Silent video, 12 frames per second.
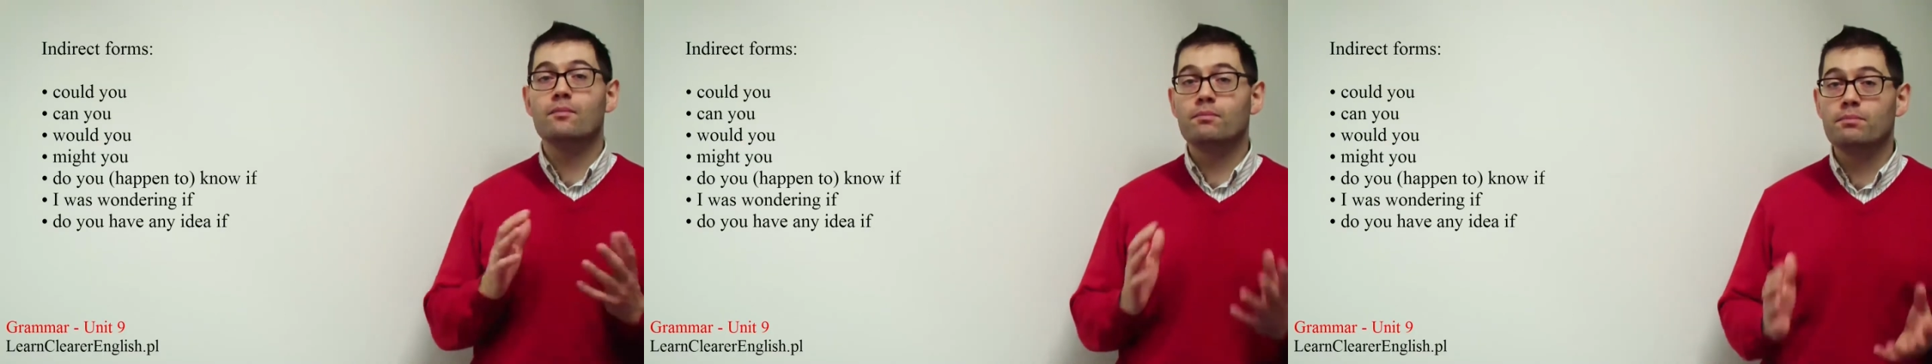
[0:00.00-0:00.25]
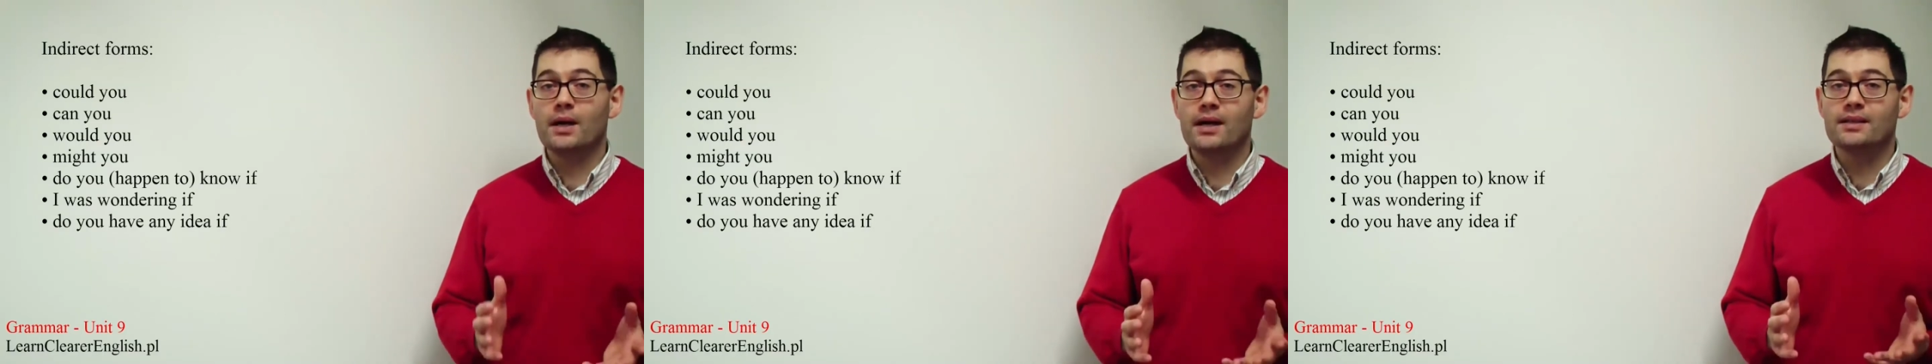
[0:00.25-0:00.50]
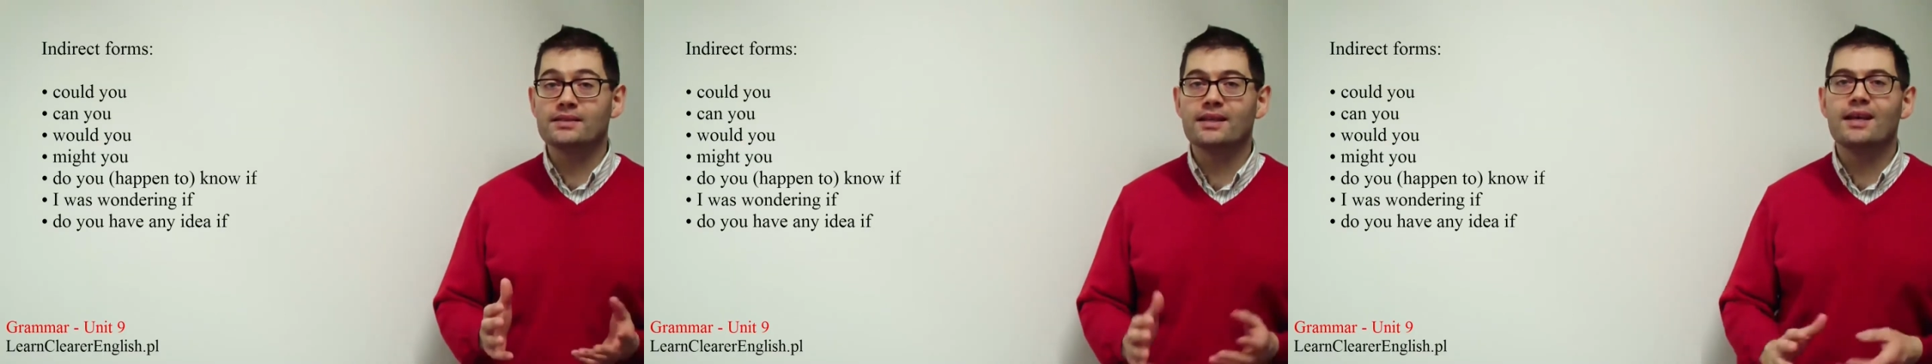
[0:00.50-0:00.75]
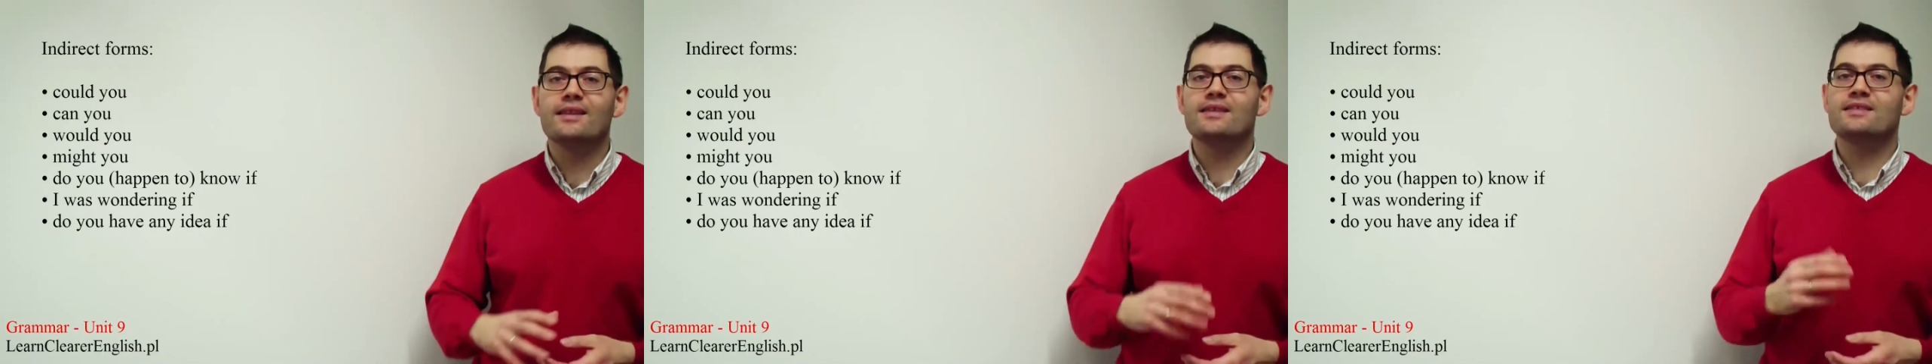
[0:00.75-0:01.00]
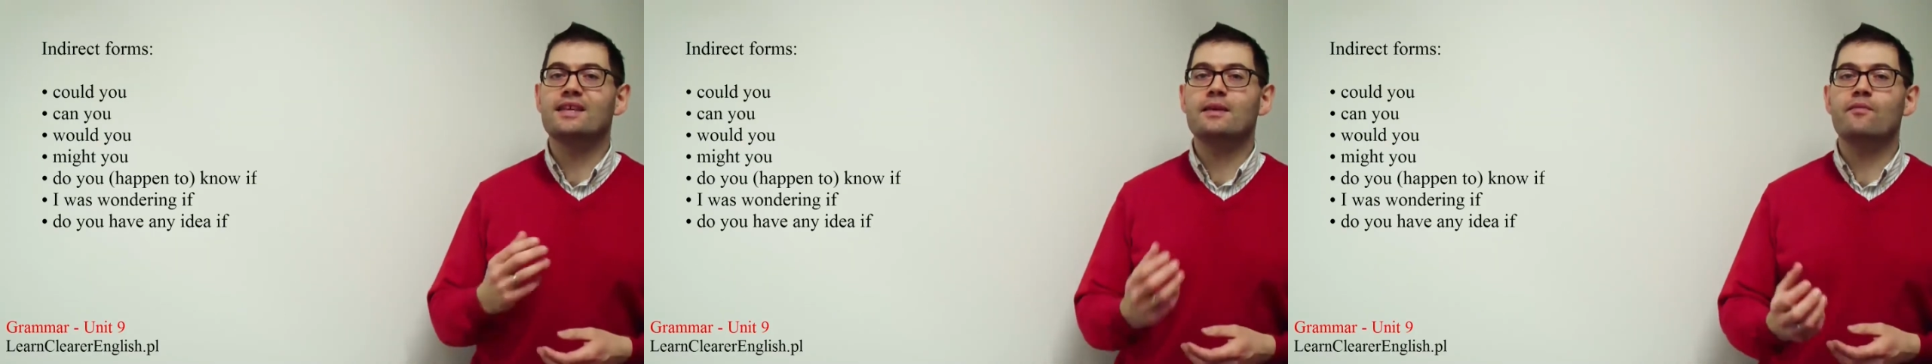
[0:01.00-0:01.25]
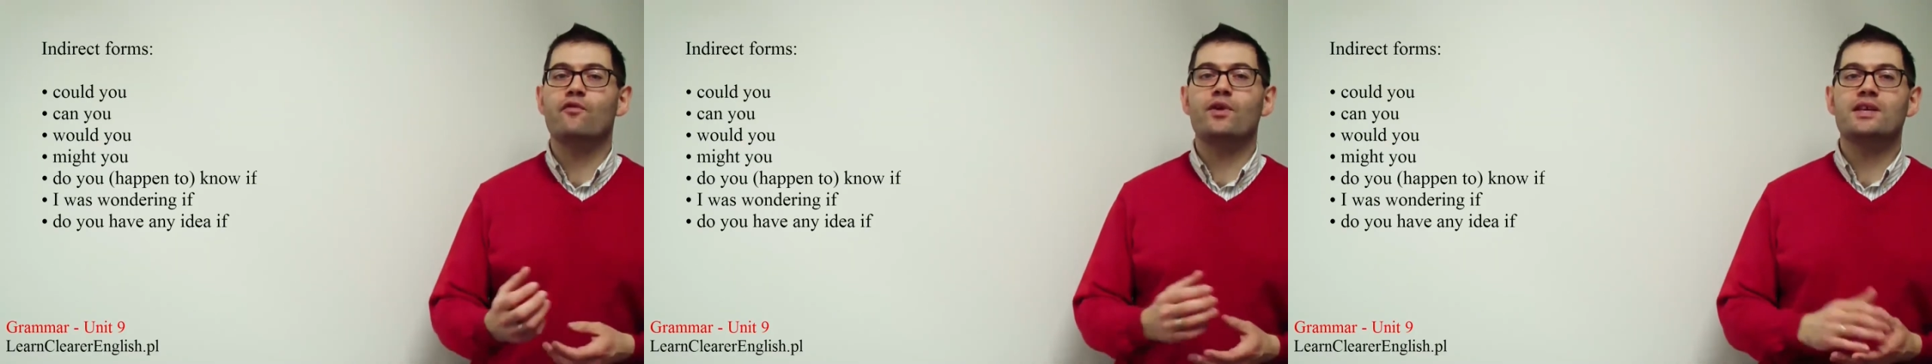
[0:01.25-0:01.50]
But the
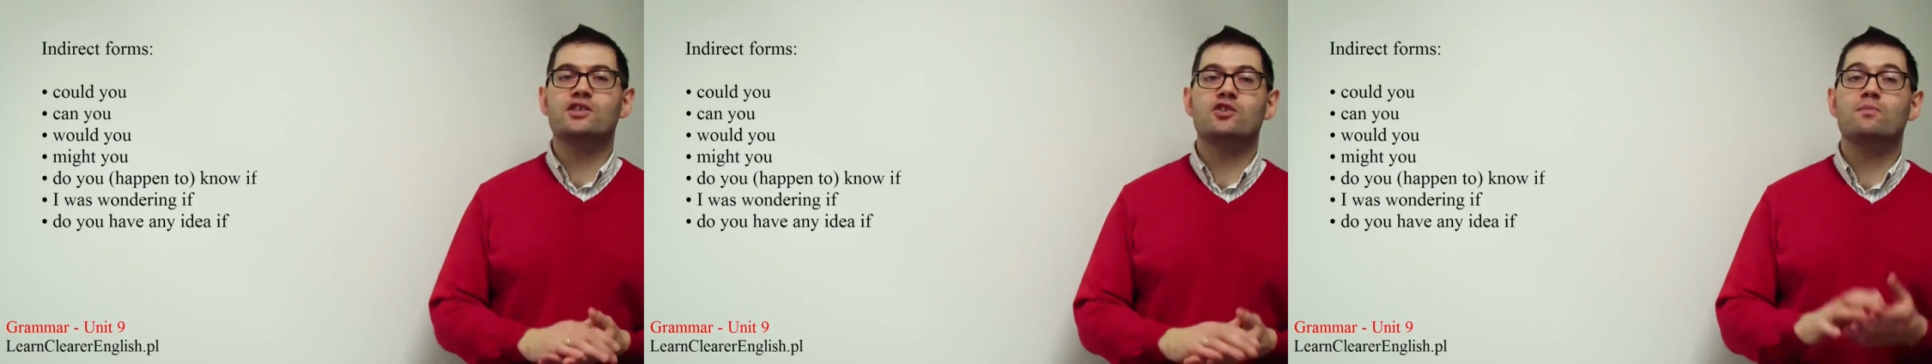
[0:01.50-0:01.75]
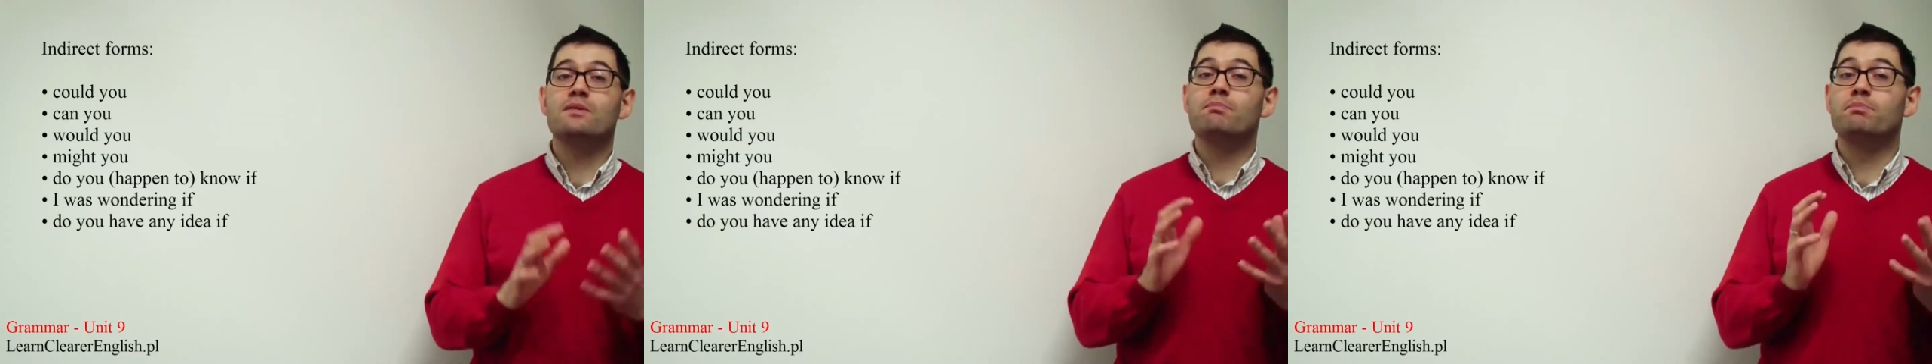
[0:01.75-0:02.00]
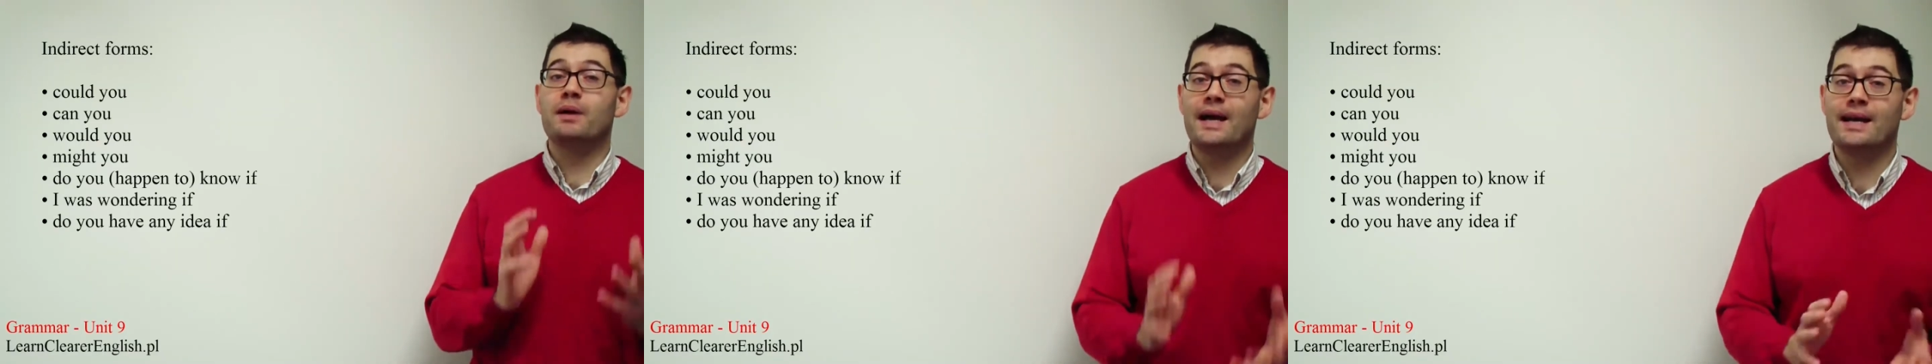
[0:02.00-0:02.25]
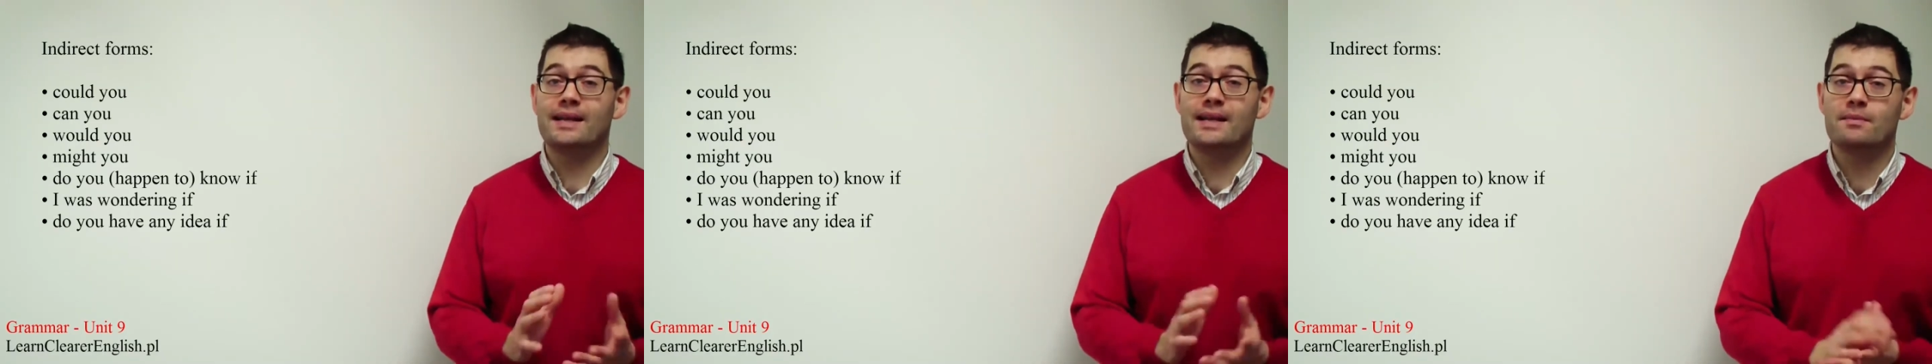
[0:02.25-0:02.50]
same phrase could be badly